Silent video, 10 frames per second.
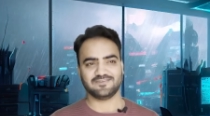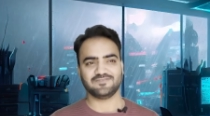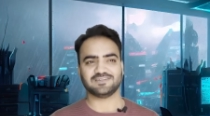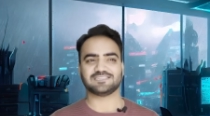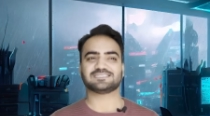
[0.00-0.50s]

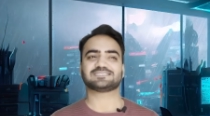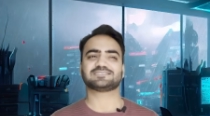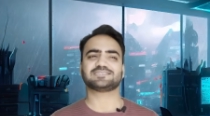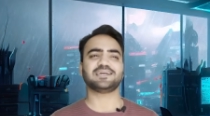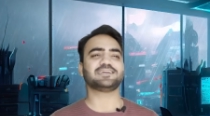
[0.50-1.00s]
which is
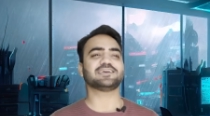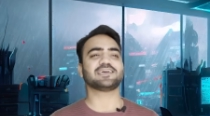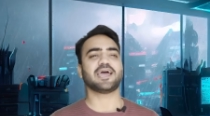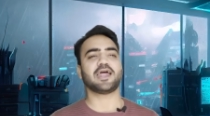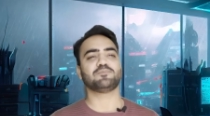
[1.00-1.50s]

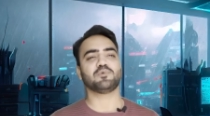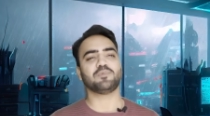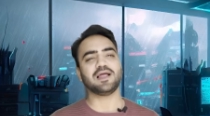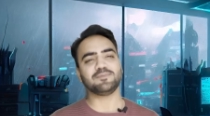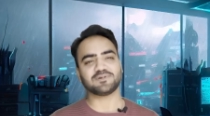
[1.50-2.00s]
Static and
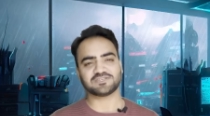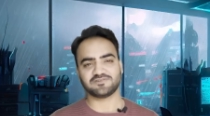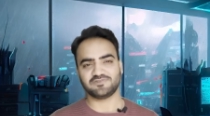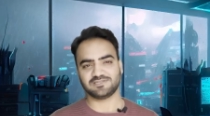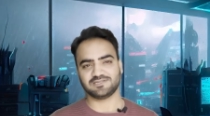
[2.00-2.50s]
Mobile Pressure
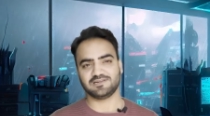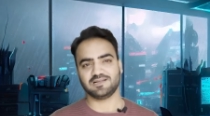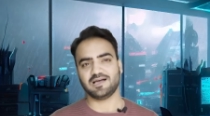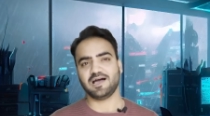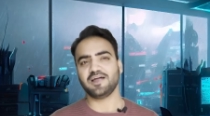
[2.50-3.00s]
Vessel
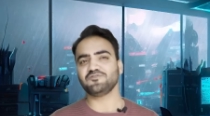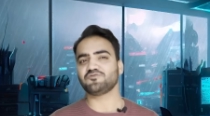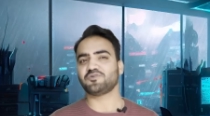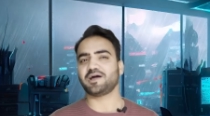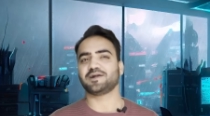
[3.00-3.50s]
and
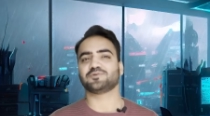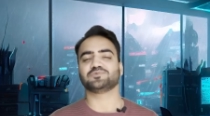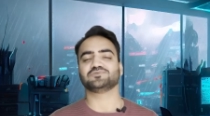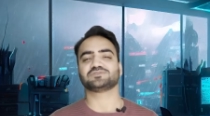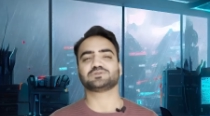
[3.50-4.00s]
Fire
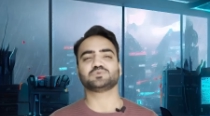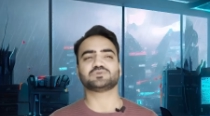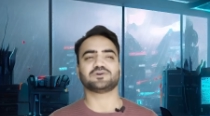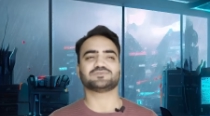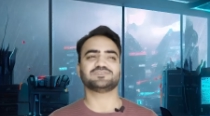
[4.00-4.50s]
Rules
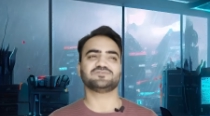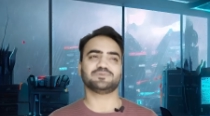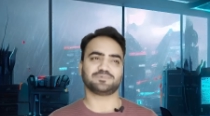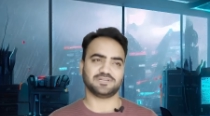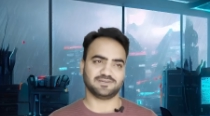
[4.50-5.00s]

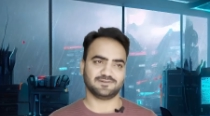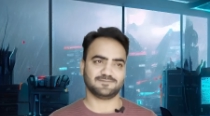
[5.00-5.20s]
2015.